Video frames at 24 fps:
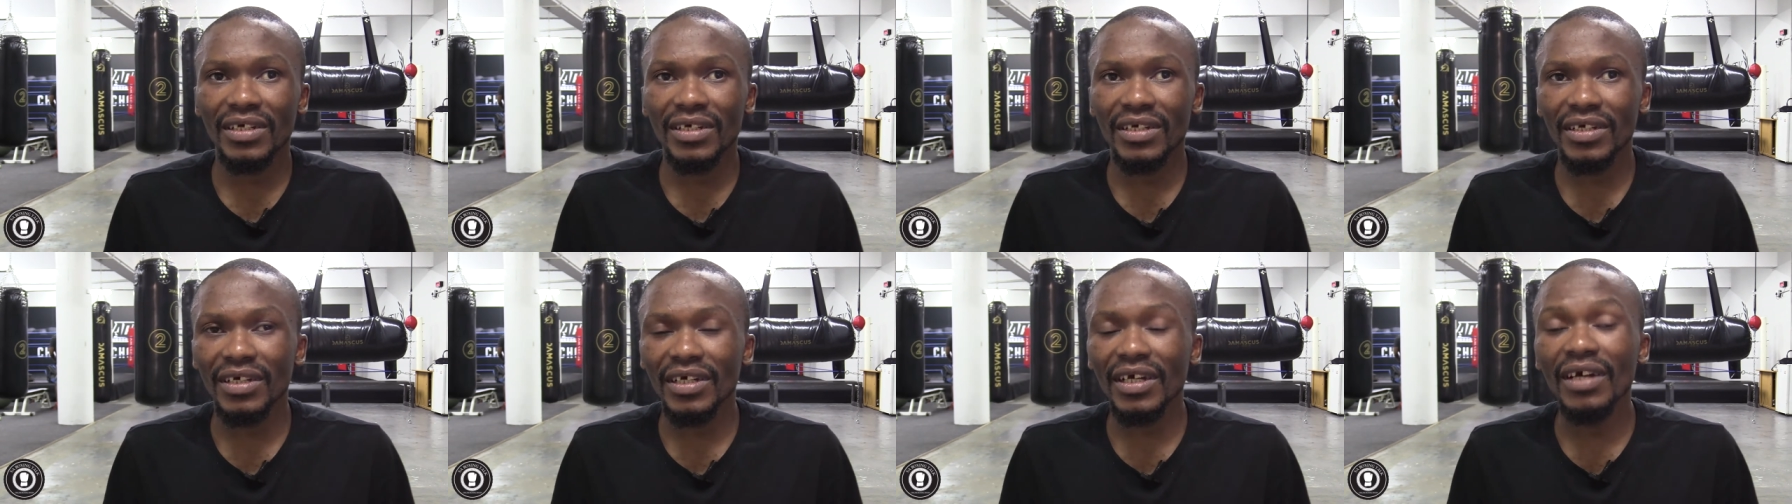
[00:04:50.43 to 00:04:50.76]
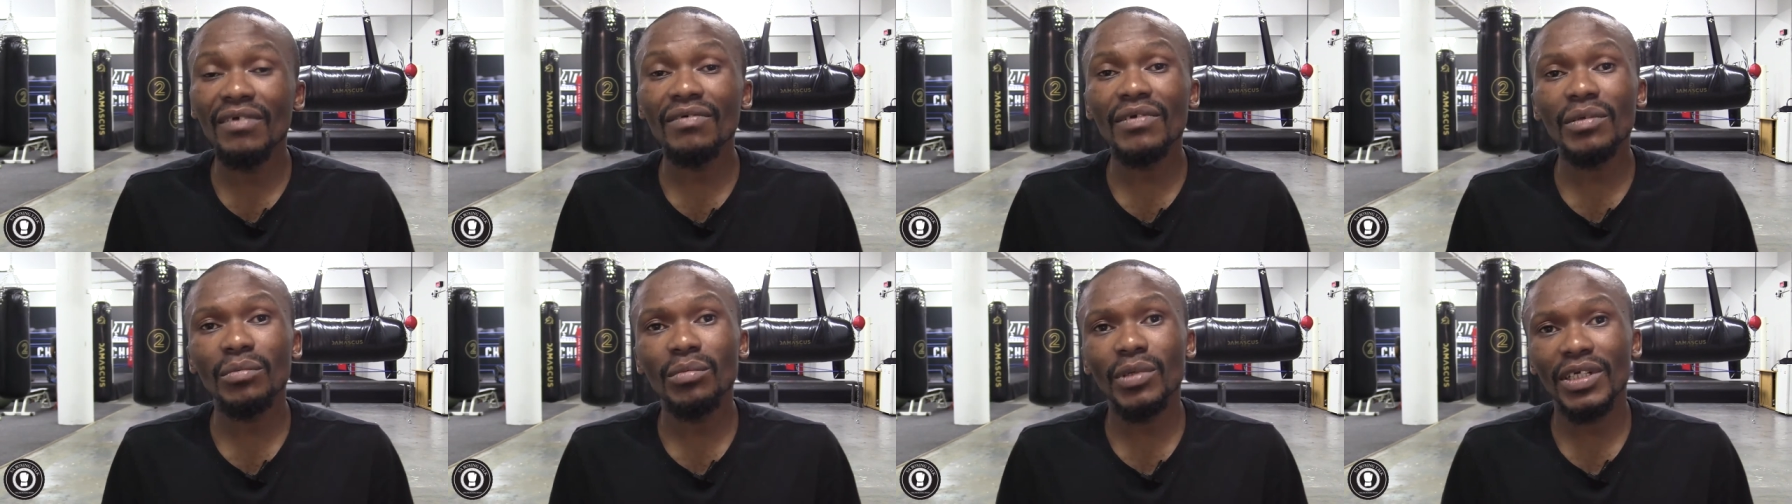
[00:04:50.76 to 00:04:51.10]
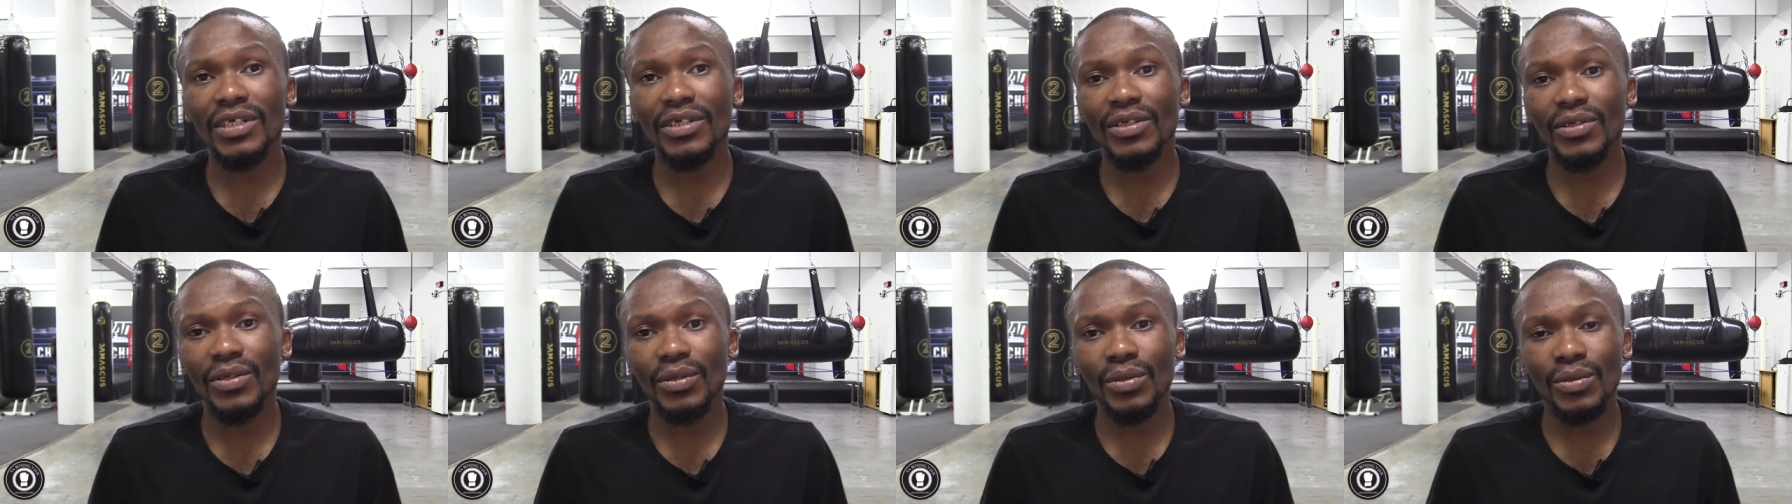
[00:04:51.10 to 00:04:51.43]
Uh,
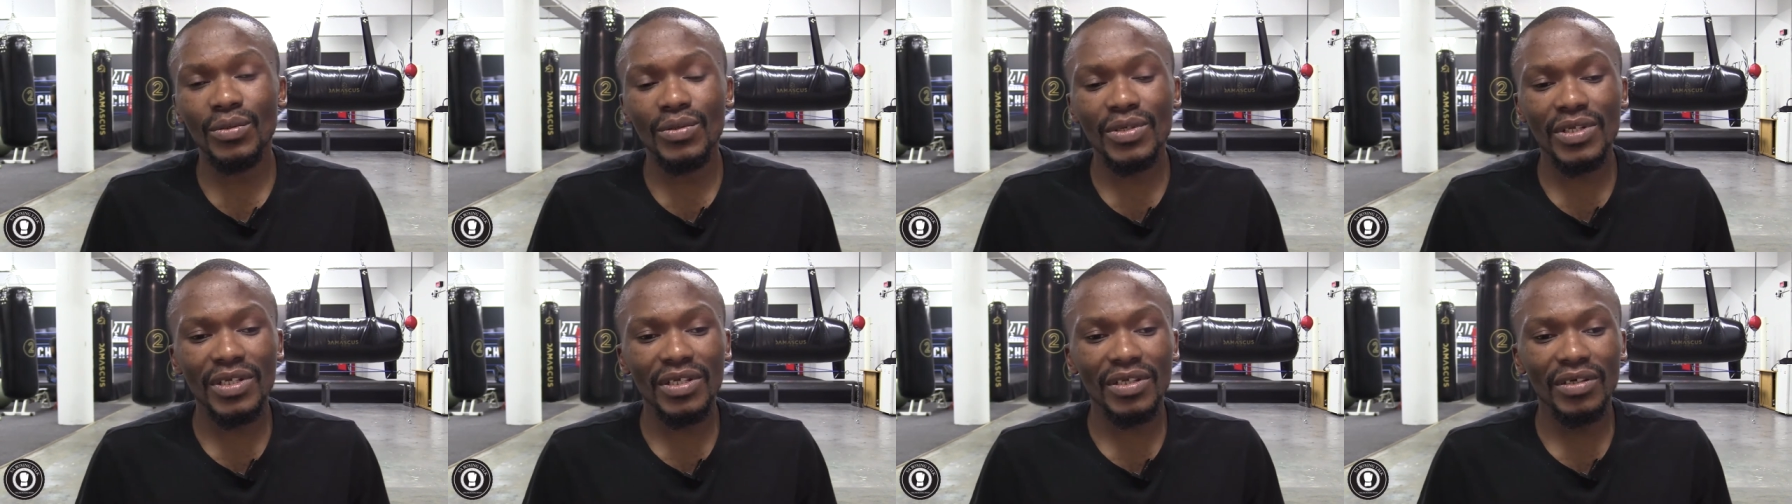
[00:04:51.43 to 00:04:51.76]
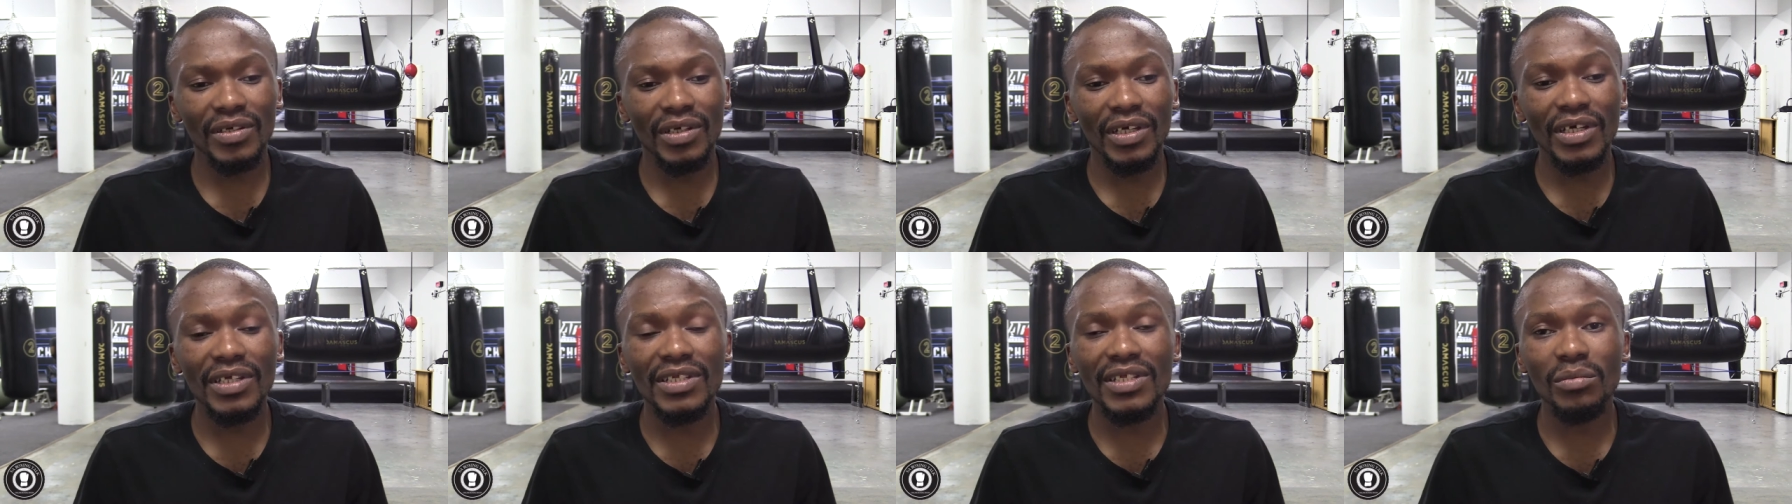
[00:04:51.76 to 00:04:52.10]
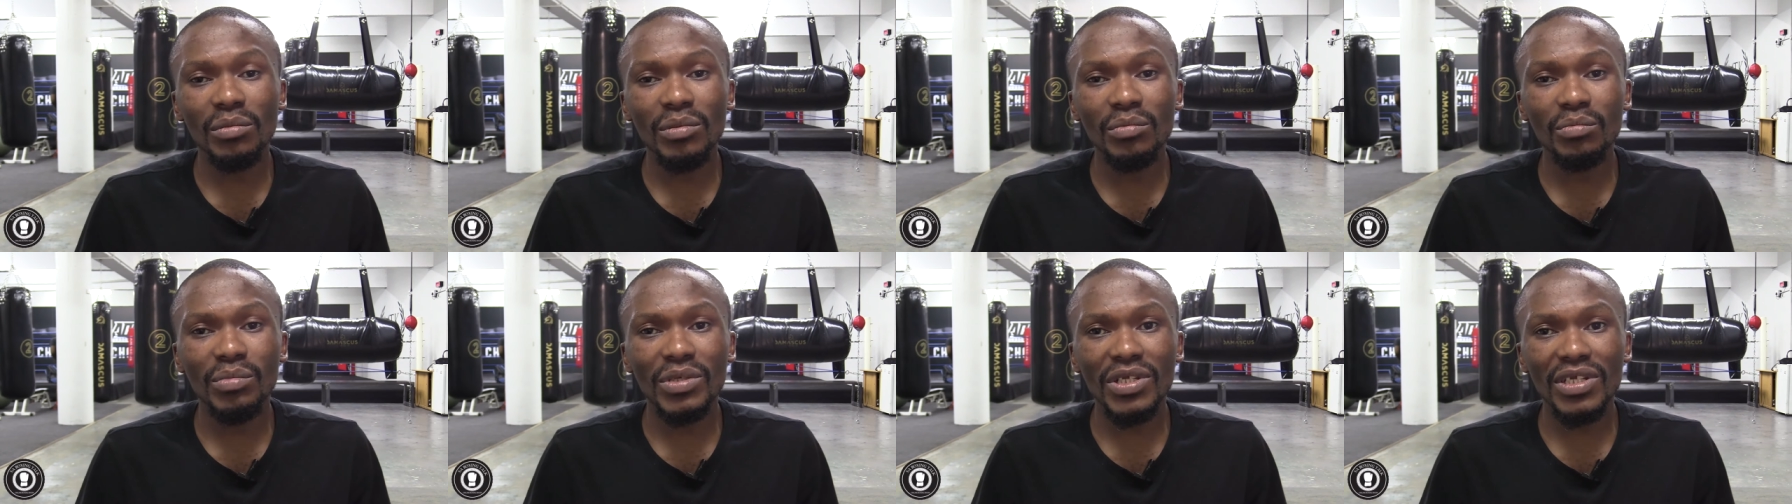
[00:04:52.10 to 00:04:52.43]
everybody knows uh,
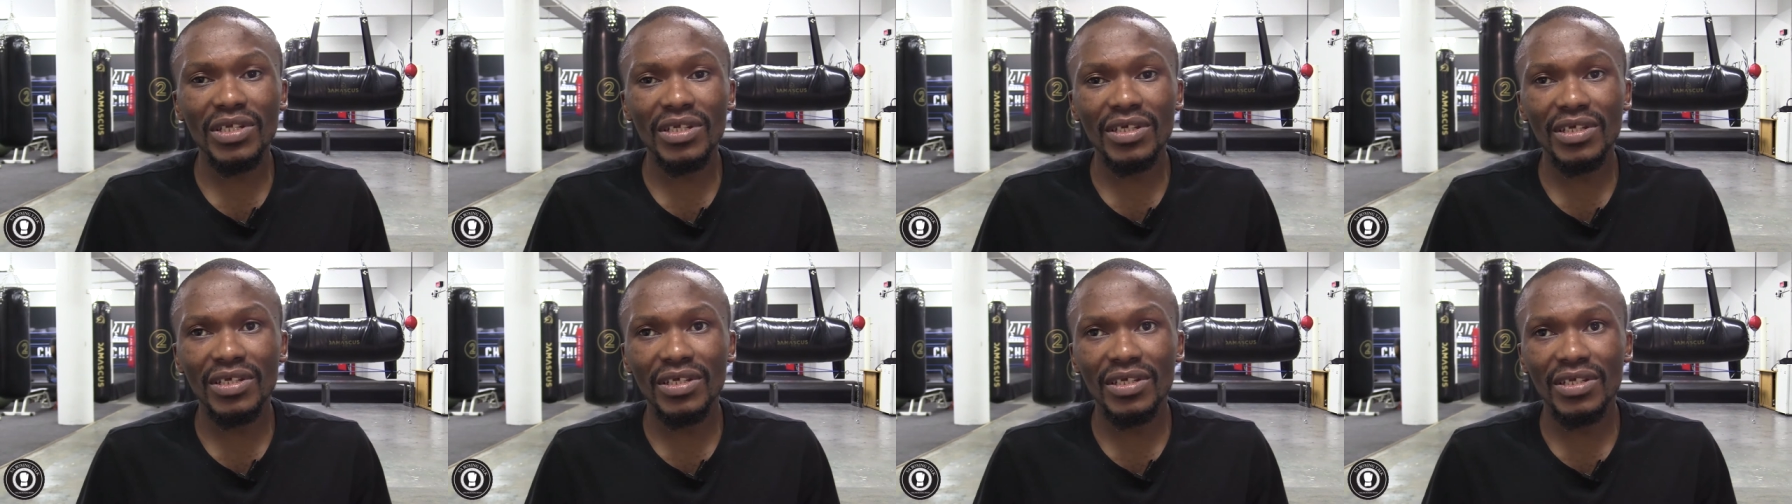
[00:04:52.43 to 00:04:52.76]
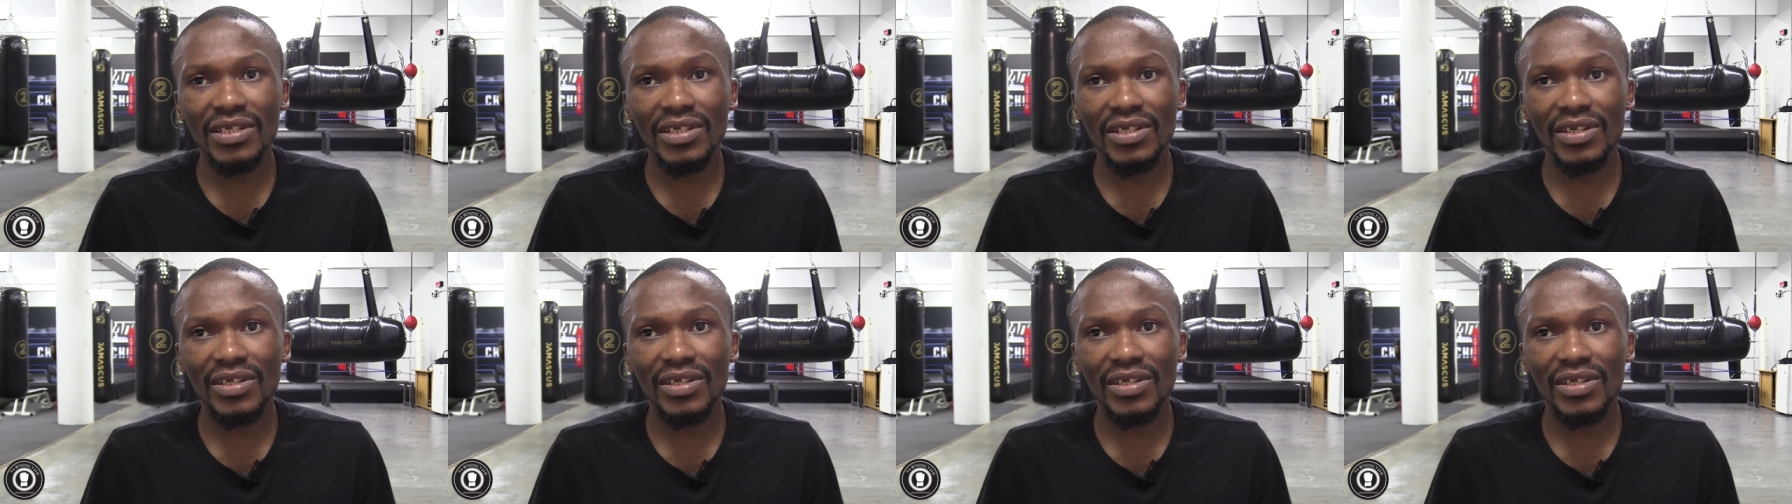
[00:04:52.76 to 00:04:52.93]
WBC